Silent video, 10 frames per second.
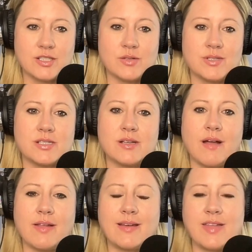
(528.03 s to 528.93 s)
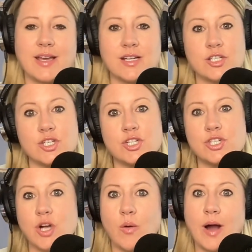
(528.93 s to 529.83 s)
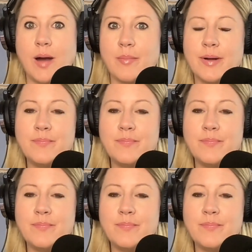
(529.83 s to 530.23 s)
so it's not like they can just show up